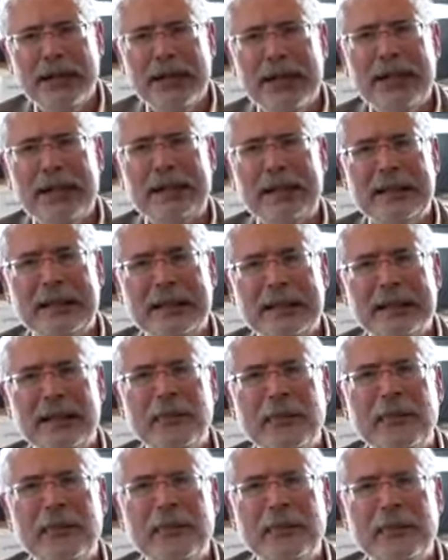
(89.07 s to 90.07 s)
as a
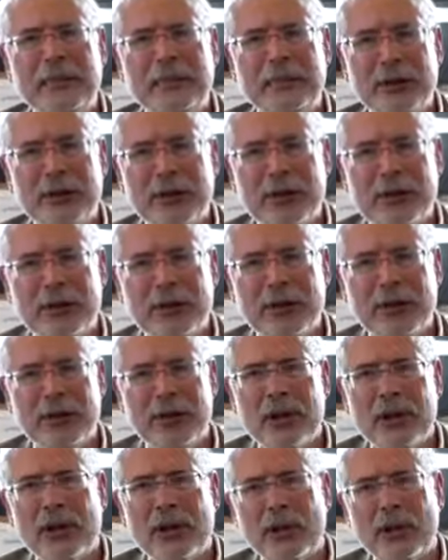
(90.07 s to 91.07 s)
substantive change
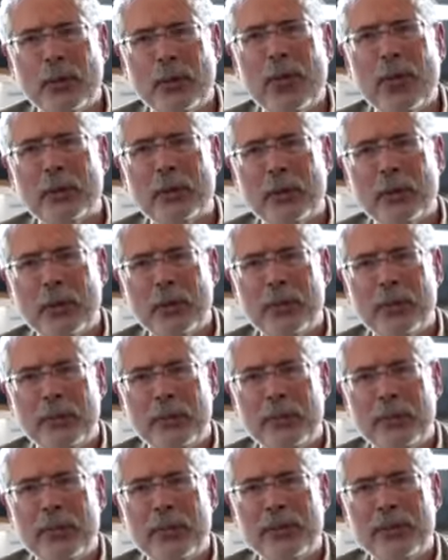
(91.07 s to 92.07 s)
to one or more of
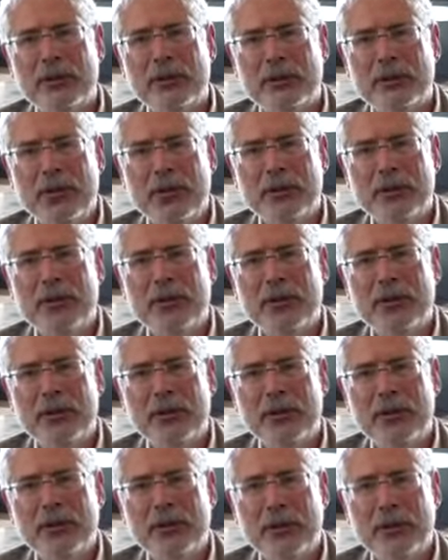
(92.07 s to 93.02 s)
the business model canvas